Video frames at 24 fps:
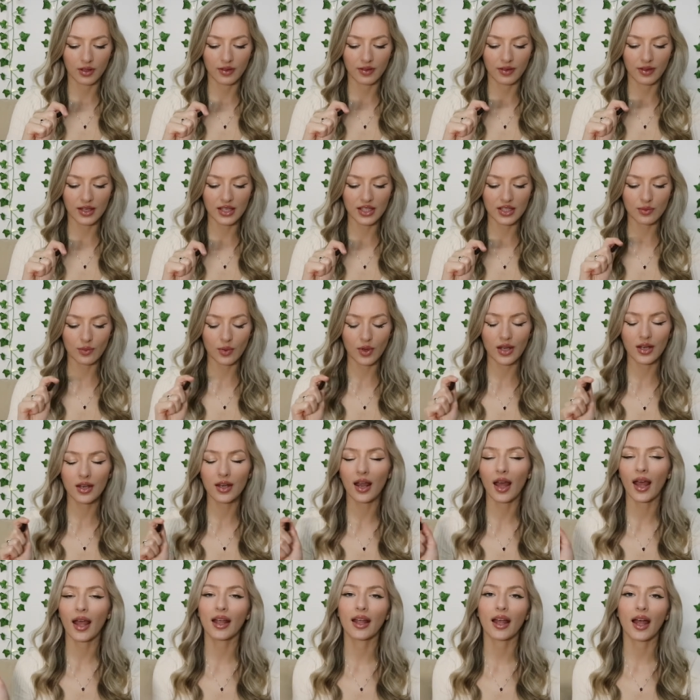This one
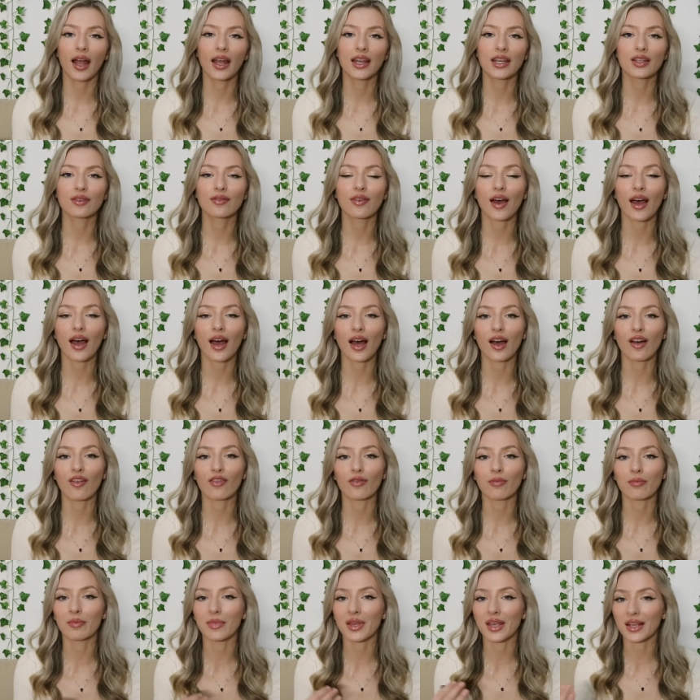I kind of
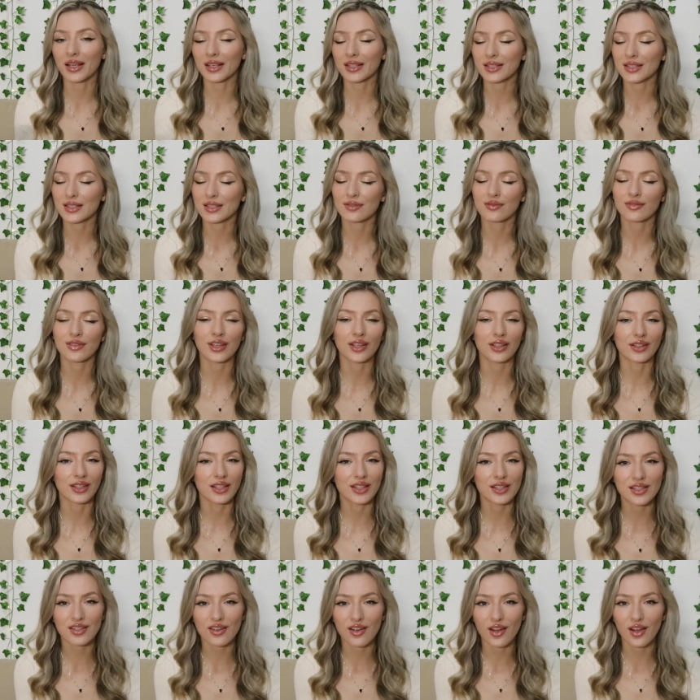have mixed
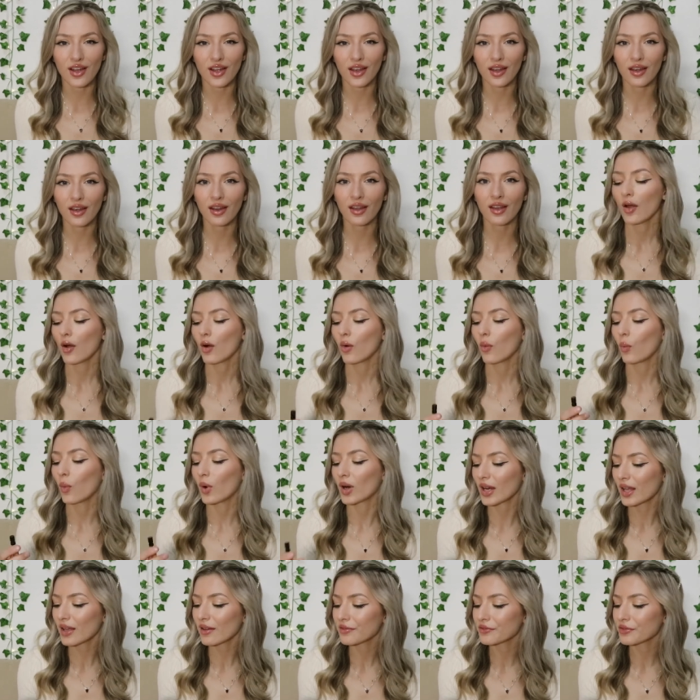feelings on.
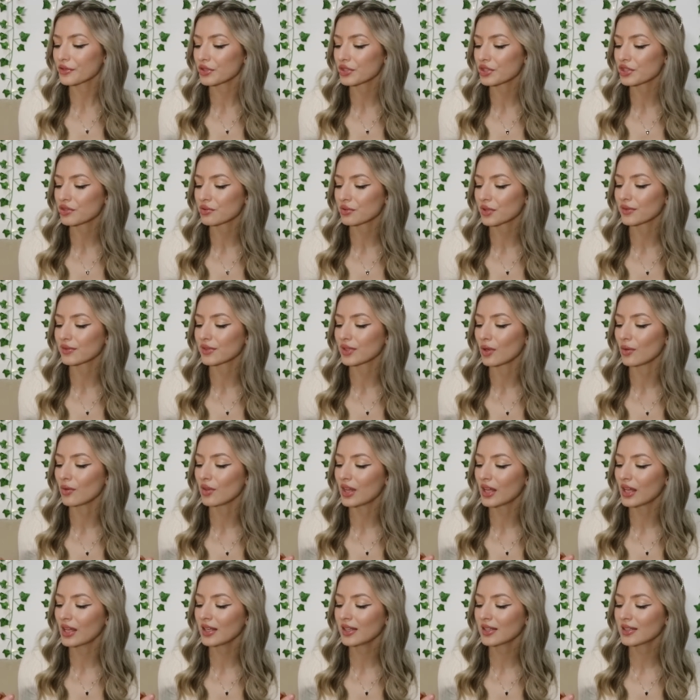When I first
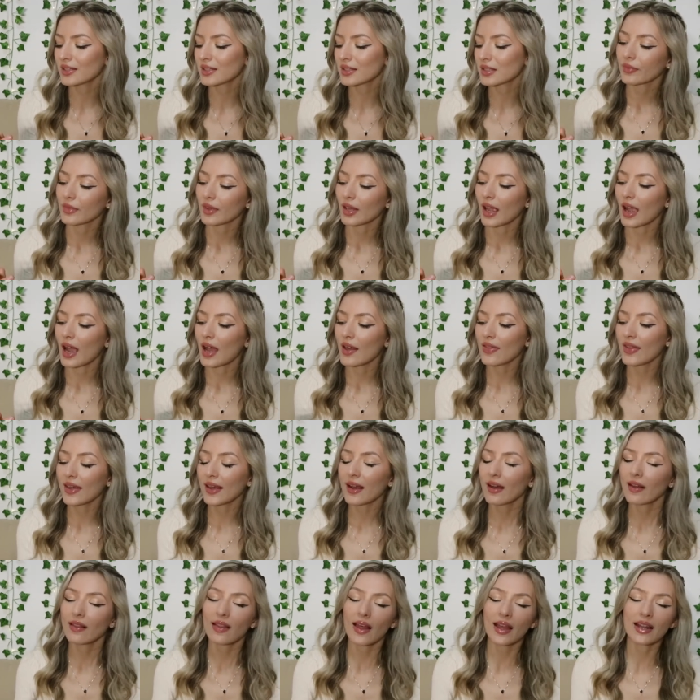reviewed this, I
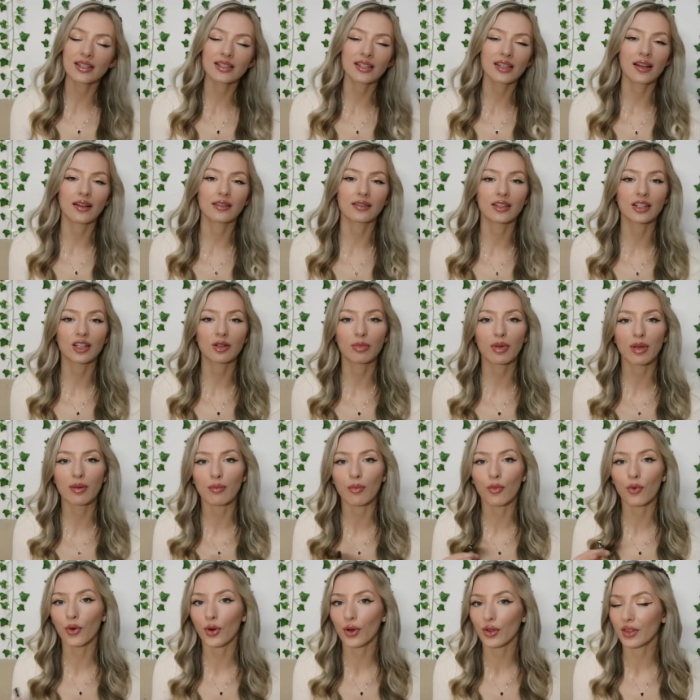think I liked it a little bit
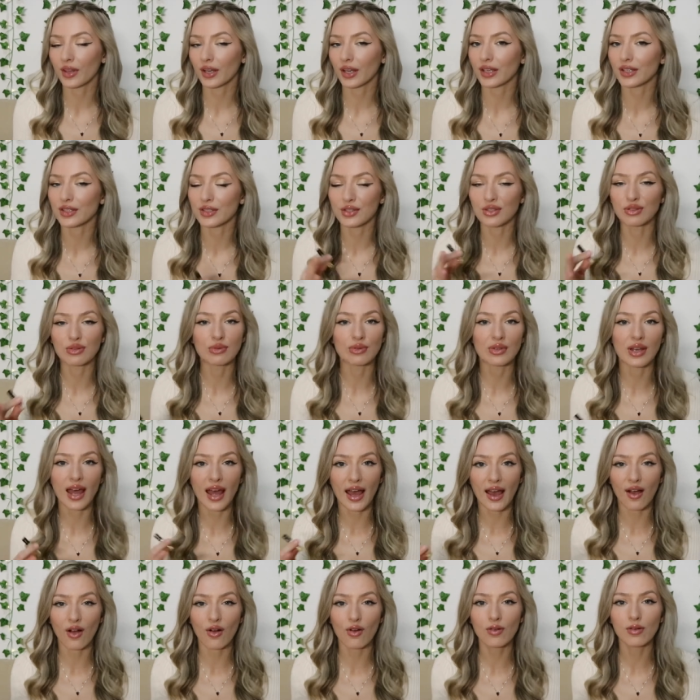more than I do
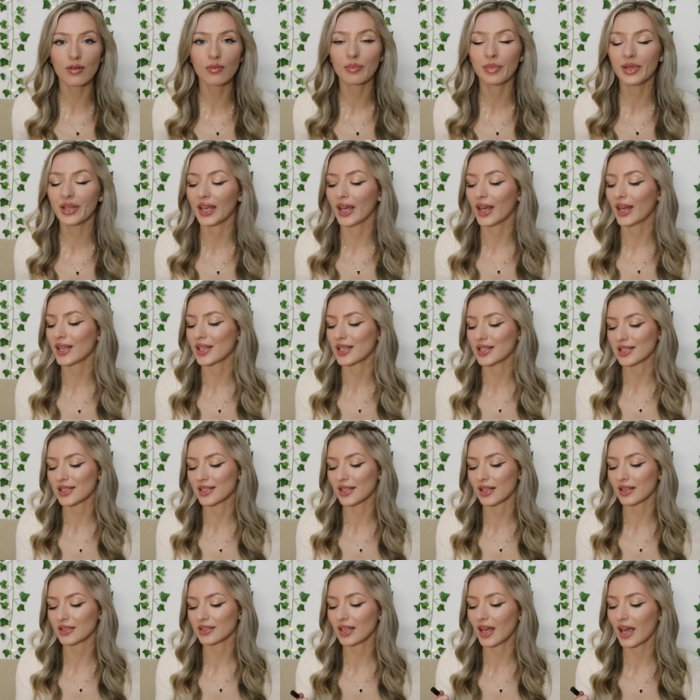now
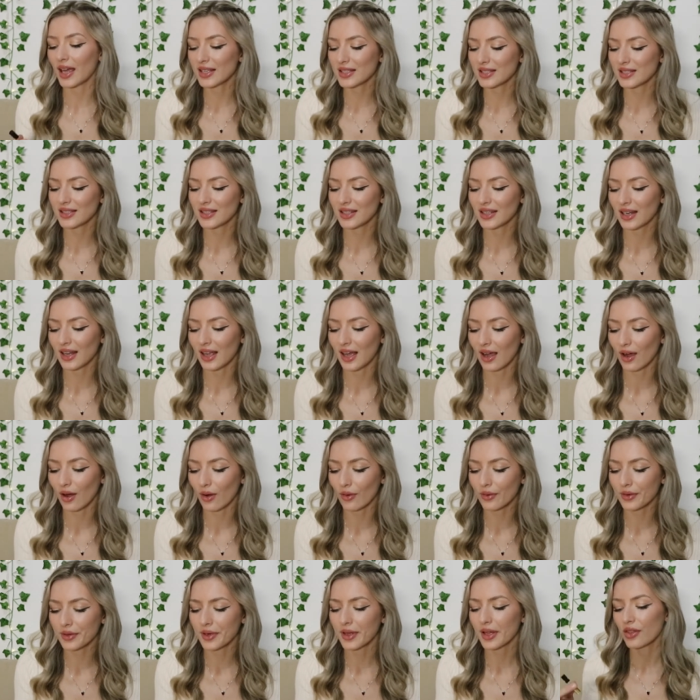because testing it
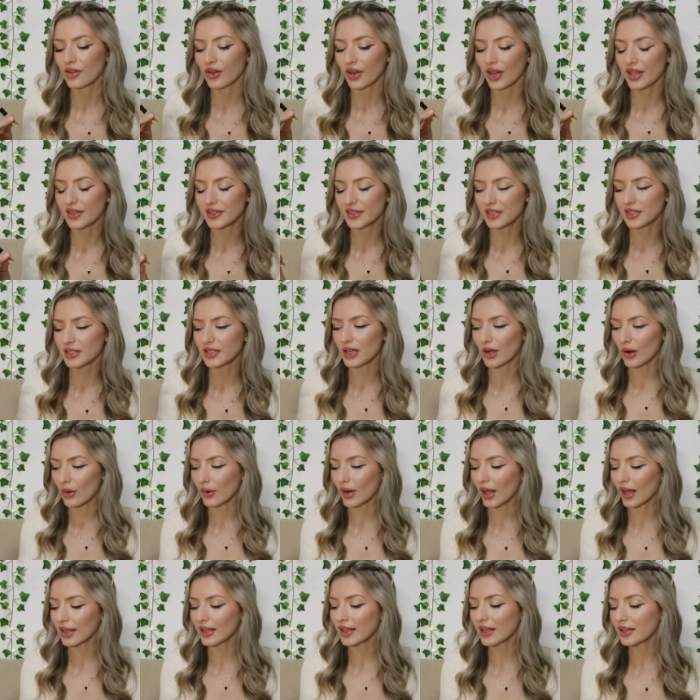out, there is a
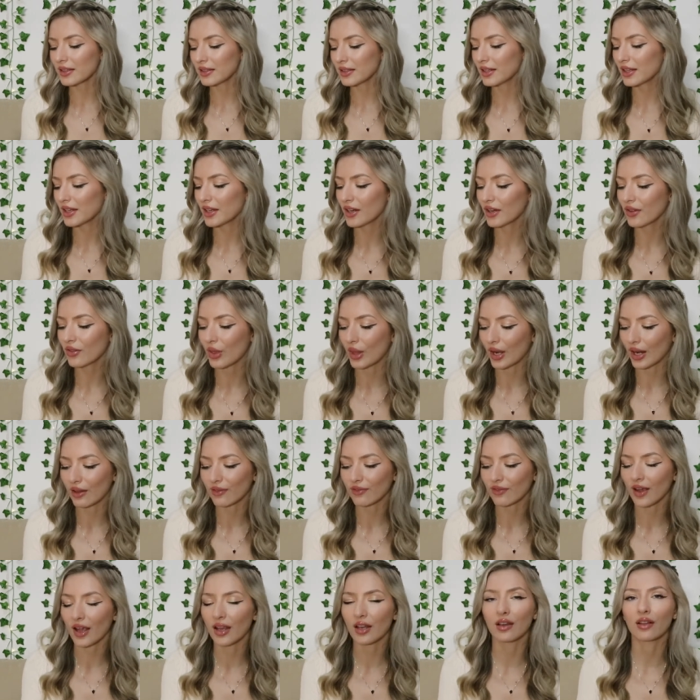note I get in here that I
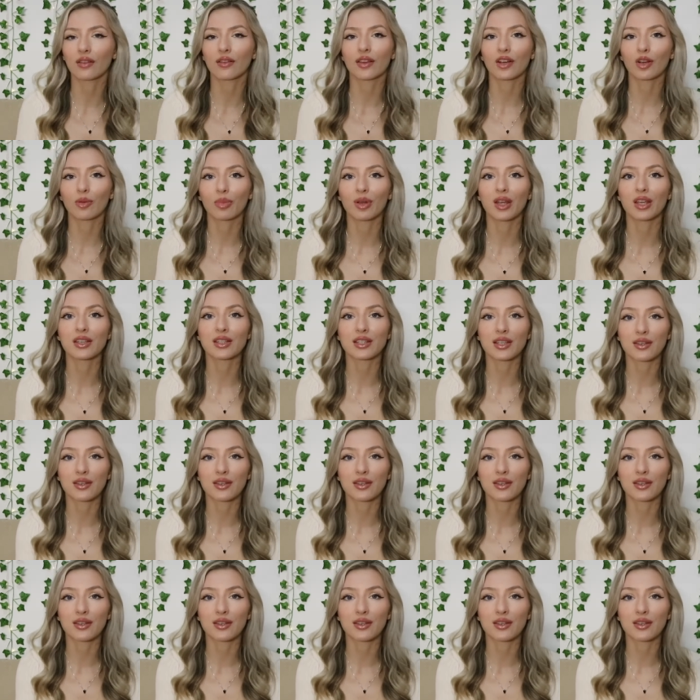find a little bit